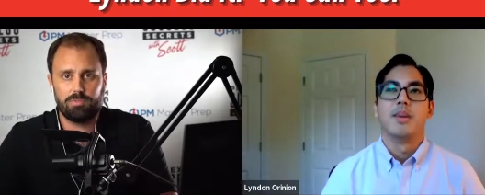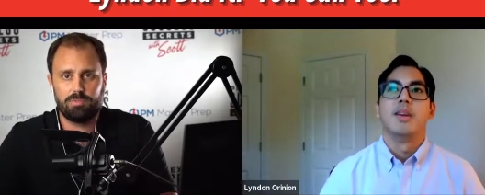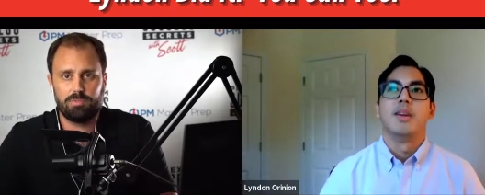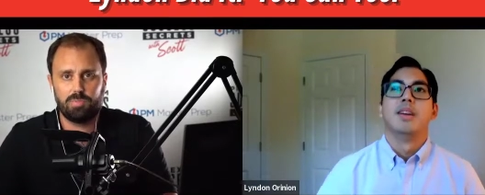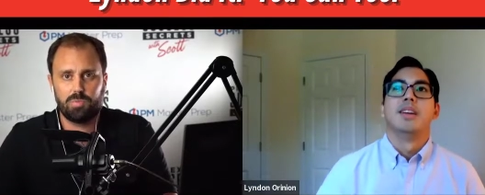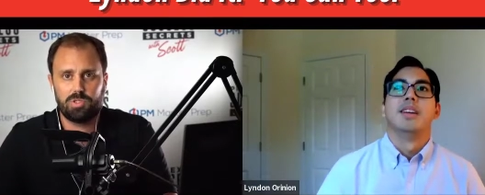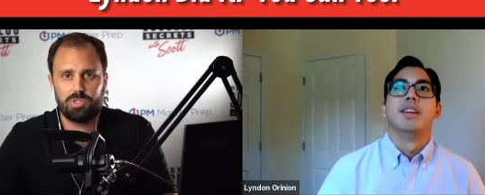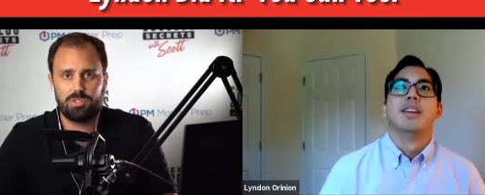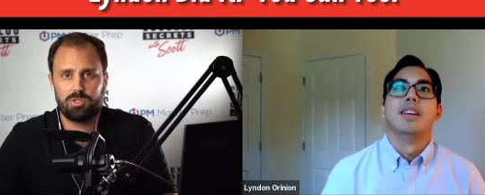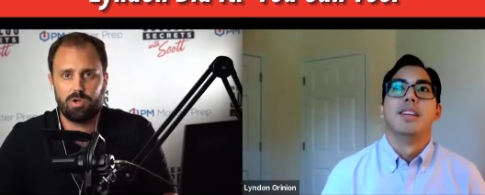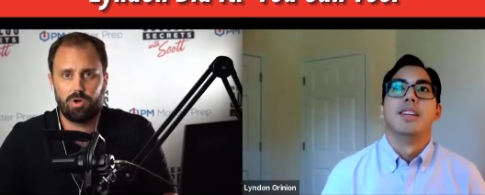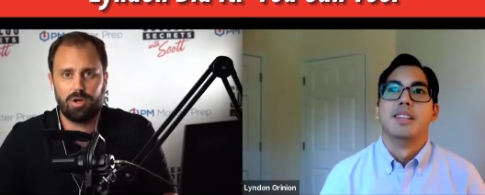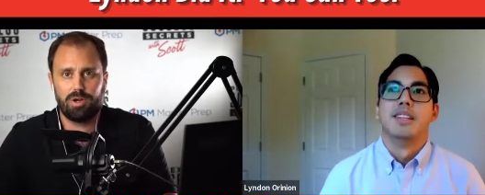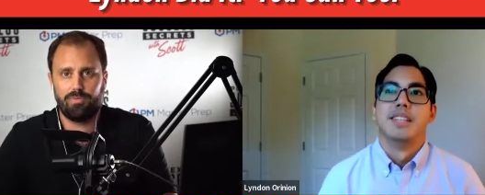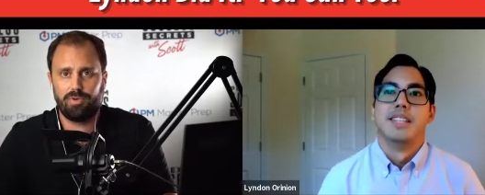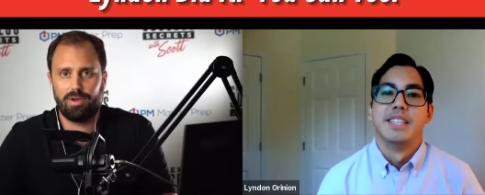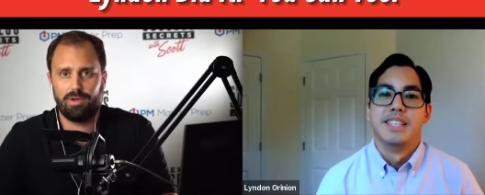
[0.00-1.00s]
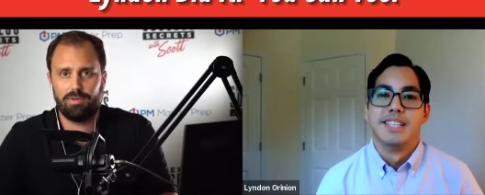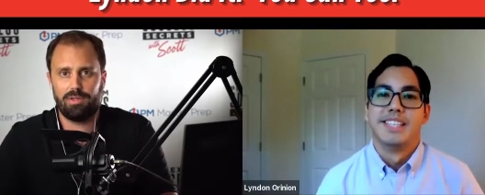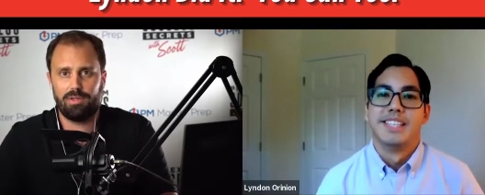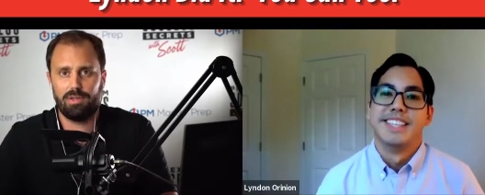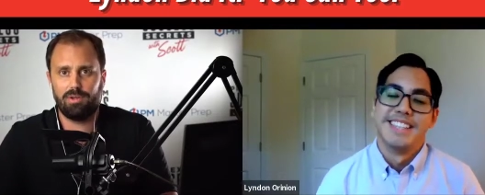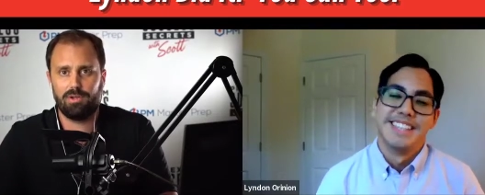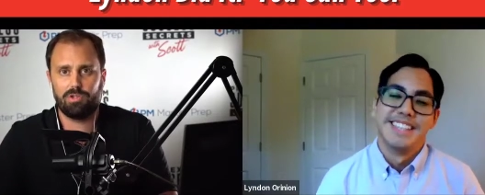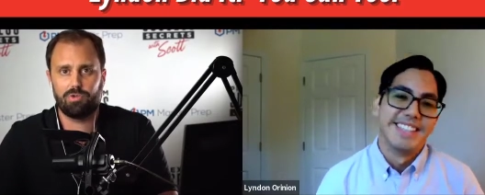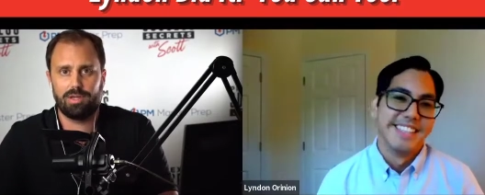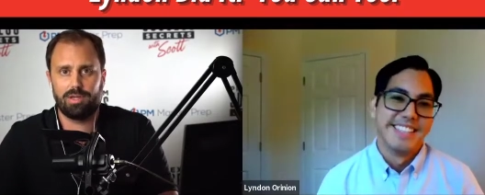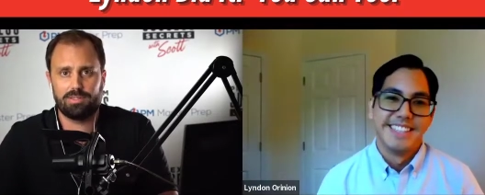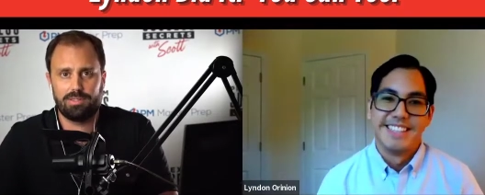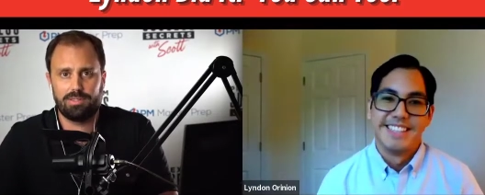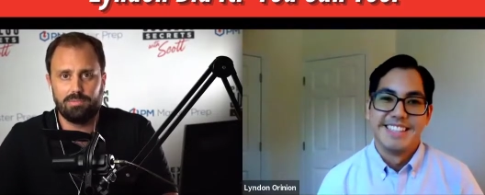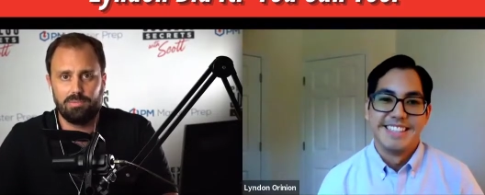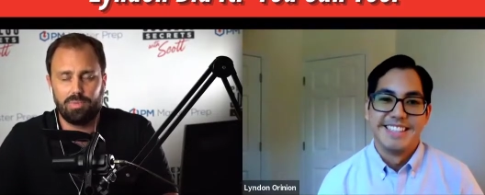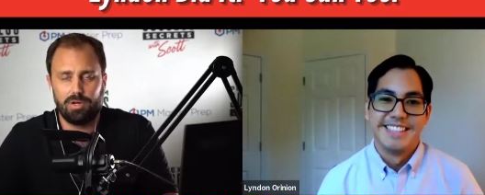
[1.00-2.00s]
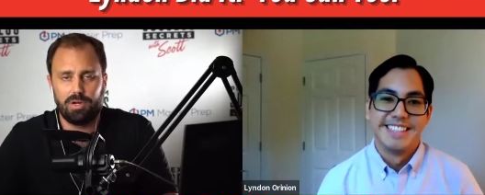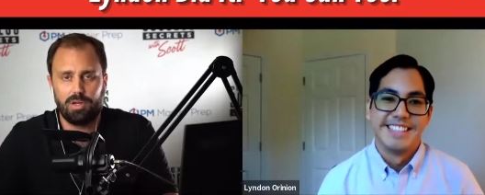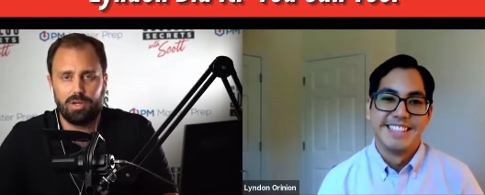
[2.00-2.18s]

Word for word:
Speaker 1: sorry if i didn't address them but like